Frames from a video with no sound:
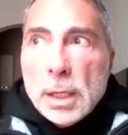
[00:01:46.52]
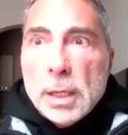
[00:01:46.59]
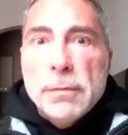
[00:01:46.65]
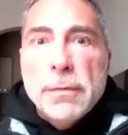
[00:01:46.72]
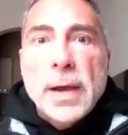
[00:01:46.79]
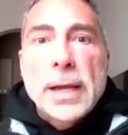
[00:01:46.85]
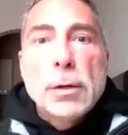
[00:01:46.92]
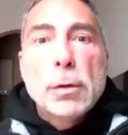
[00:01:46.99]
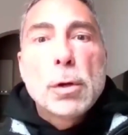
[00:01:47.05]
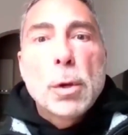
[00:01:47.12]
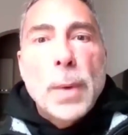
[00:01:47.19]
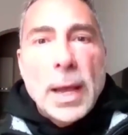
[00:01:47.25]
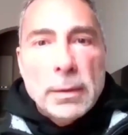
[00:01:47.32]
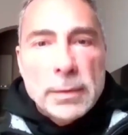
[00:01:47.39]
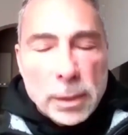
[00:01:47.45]
if I don't
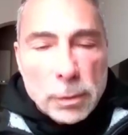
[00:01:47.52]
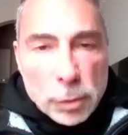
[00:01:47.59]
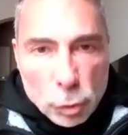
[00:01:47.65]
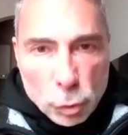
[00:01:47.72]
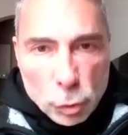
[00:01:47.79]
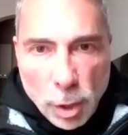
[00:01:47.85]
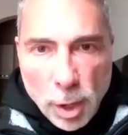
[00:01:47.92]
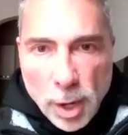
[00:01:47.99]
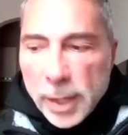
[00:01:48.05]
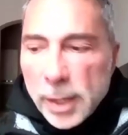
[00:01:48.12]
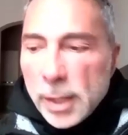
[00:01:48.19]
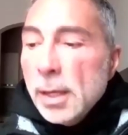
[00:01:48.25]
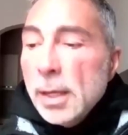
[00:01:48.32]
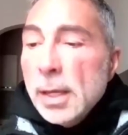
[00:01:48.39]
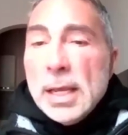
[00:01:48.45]
go out there and try,